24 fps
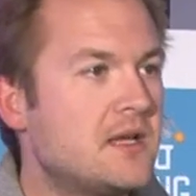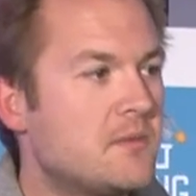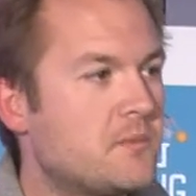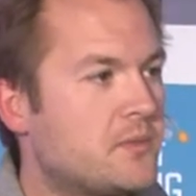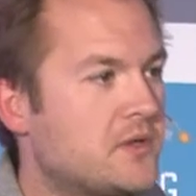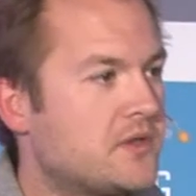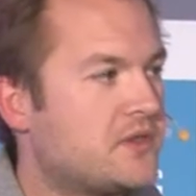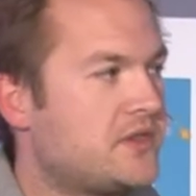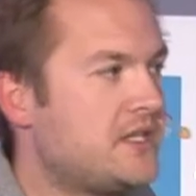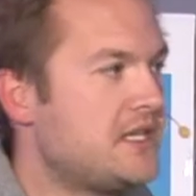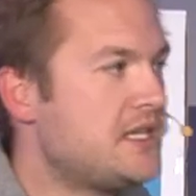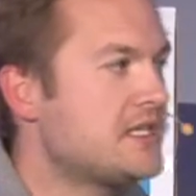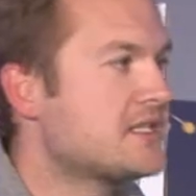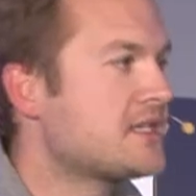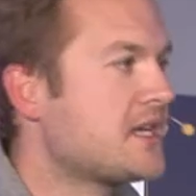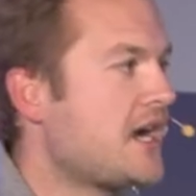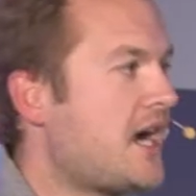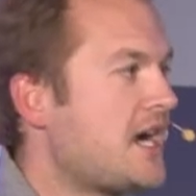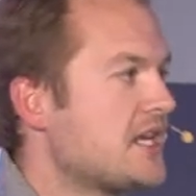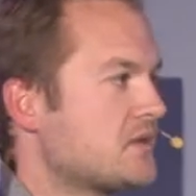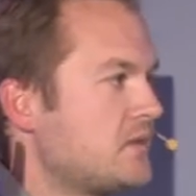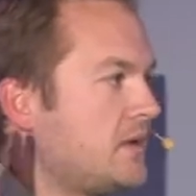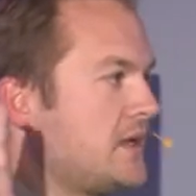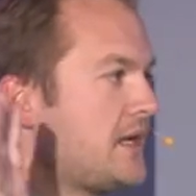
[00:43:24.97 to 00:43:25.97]
But these
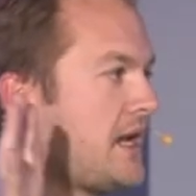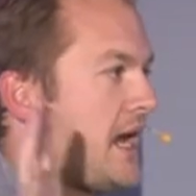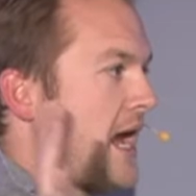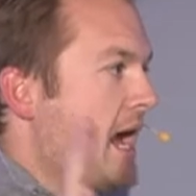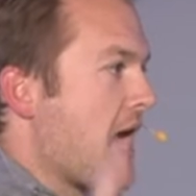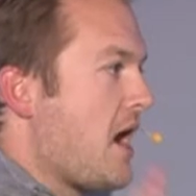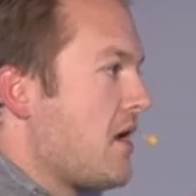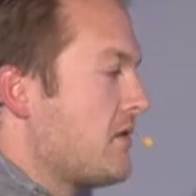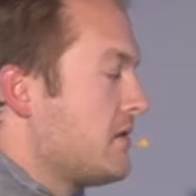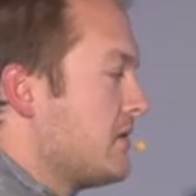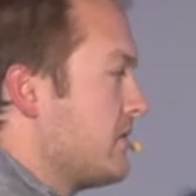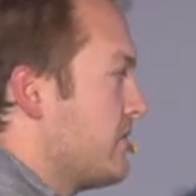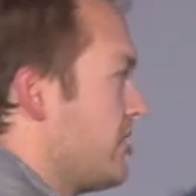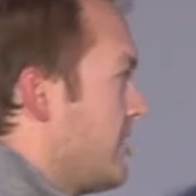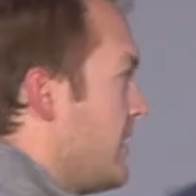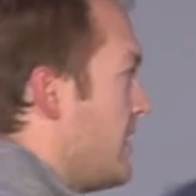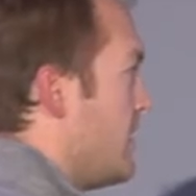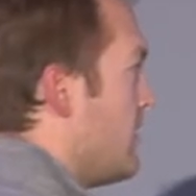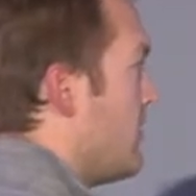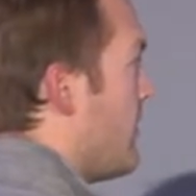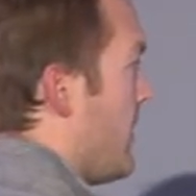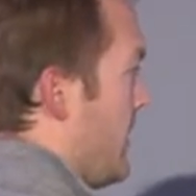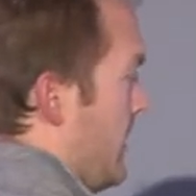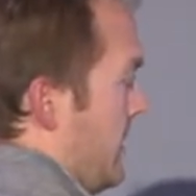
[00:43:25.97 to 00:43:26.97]
guys went out of
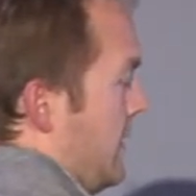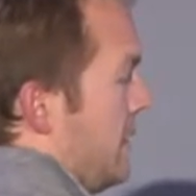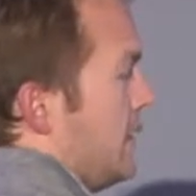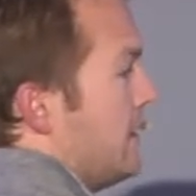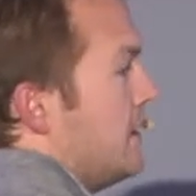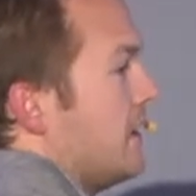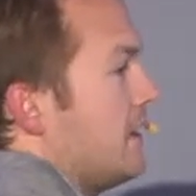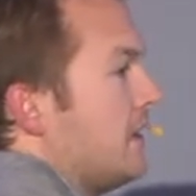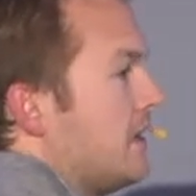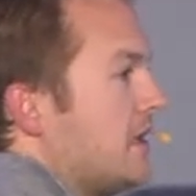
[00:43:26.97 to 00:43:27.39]
their way